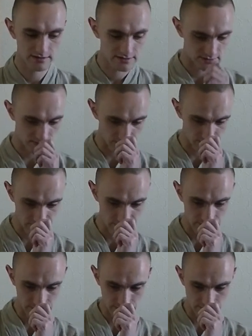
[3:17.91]
So what
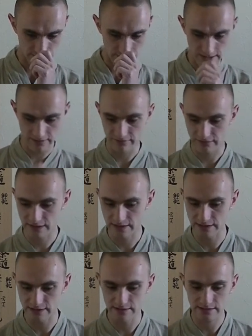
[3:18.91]
we have
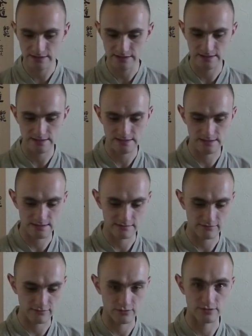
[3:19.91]
here is,
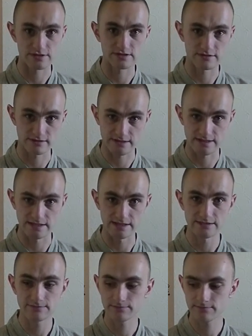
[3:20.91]
of course, the
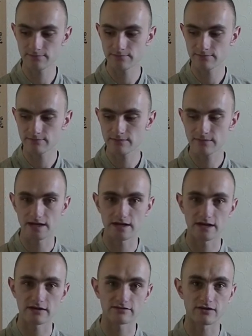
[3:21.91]
tea. I
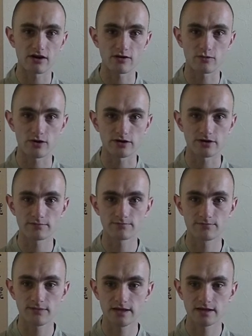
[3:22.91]
have hot water,
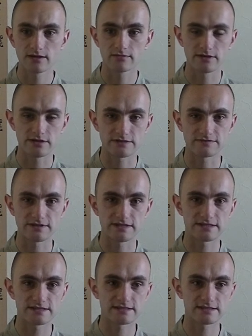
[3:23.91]
because for
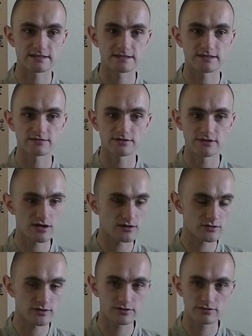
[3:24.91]
this we're not
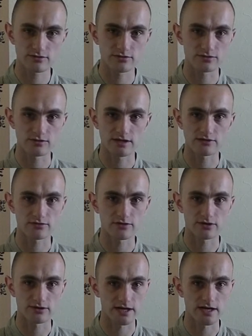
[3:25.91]
going to cool down the
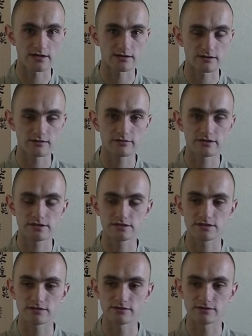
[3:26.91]
water at all. We're
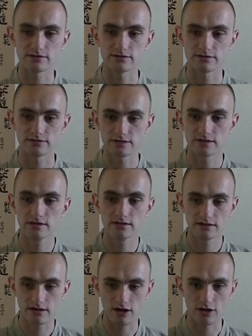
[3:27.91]
just going to use
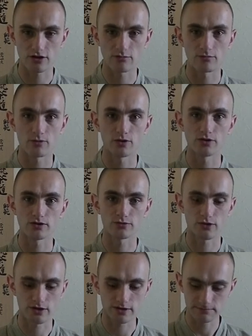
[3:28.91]
hot boiled
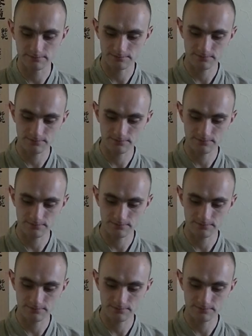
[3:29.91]
water.